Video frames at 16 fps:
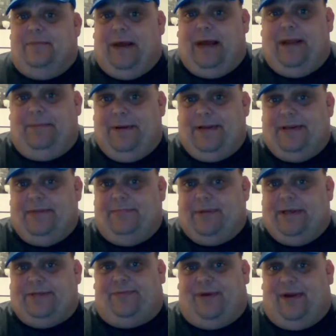in my opinion, the
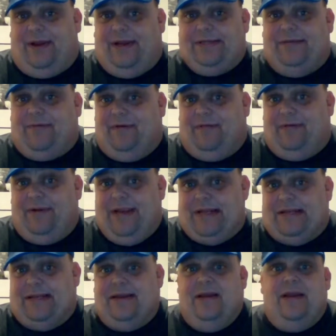best fries I've ever
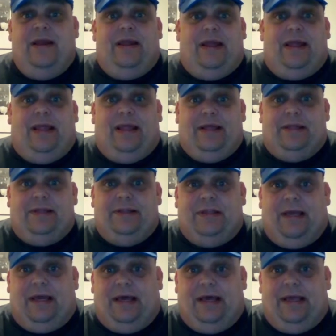eaten. And
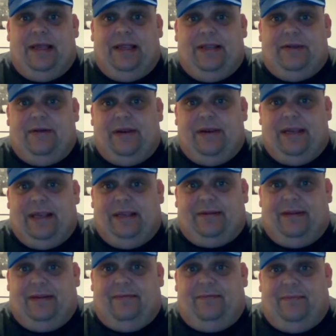uh, and you can get
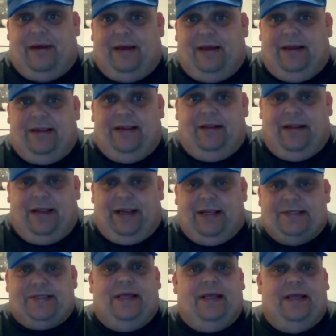them. you know, like I
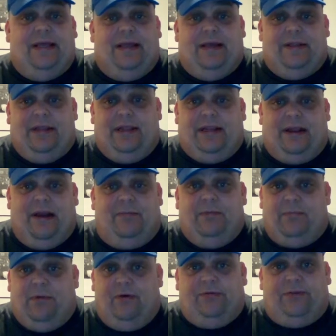say, they come
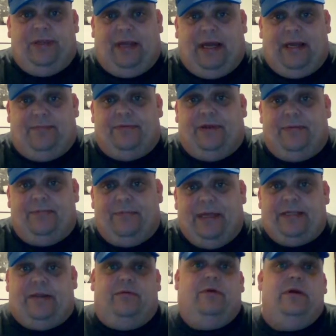with most of the items on the
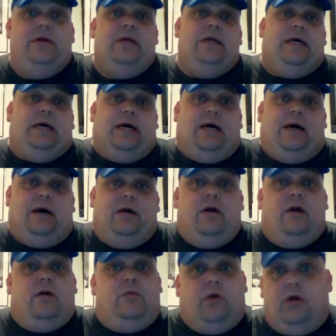menu.
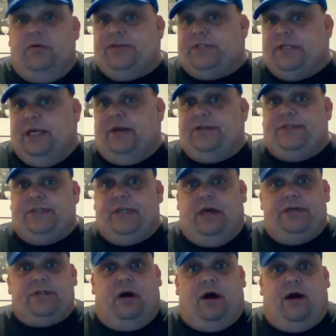Rosedale's
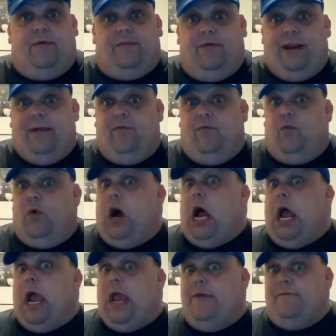does offer a
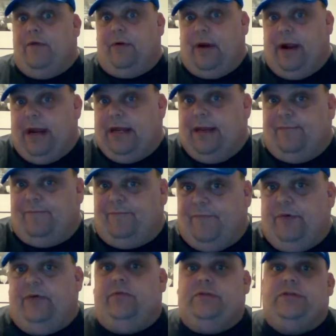wide variety of
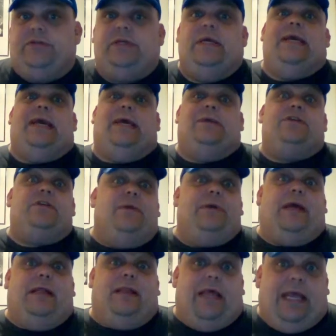foods, and
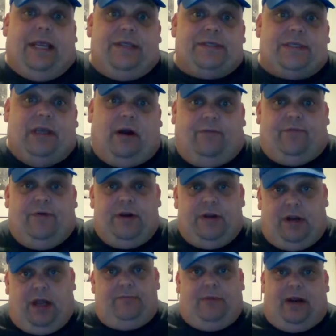something I like is they offer
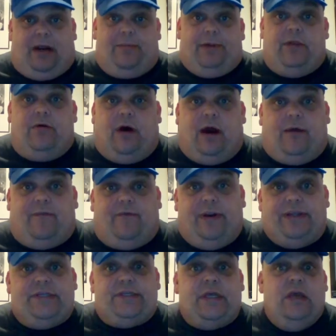non-barbecue
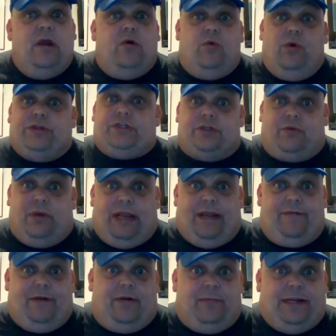offerings, which is great
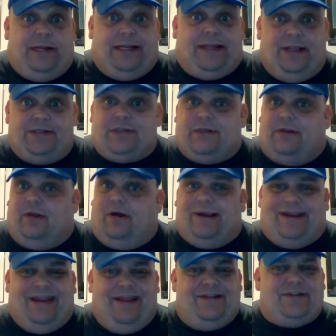if you're going to bring the kids
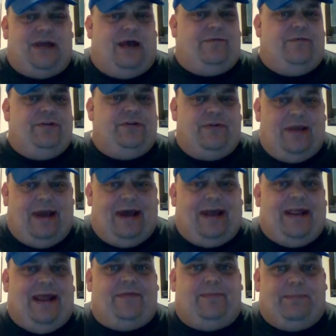along. Kids often do
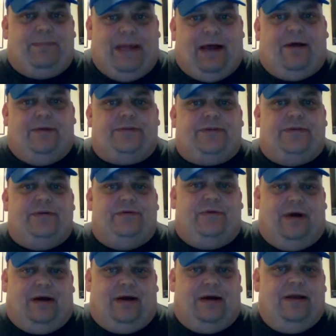not have the palate to
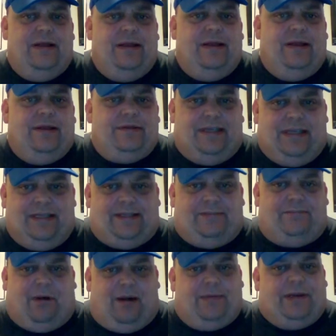to
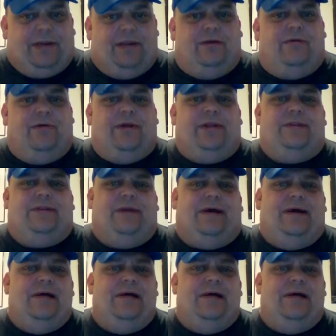eat barbecue, and